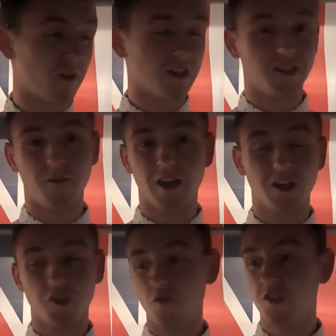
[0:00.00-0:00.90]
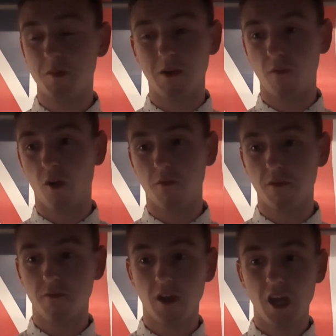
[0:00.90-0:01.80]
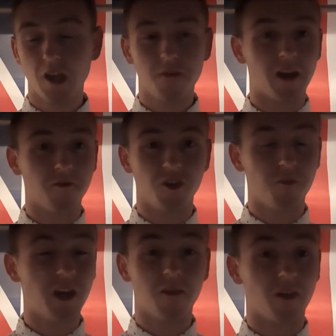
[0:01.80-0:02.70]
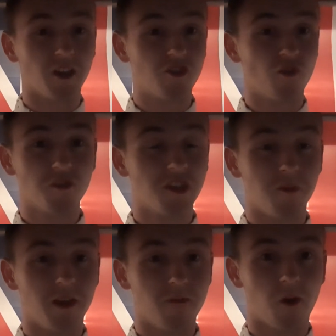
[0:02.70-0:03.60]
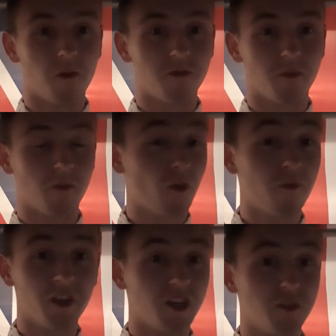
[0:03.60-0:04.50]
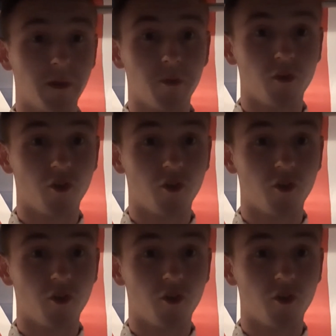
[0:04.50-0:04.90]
anti-vax. You don't see me involved with 5G. Many things you don't see me involved in. I'm nothing against people who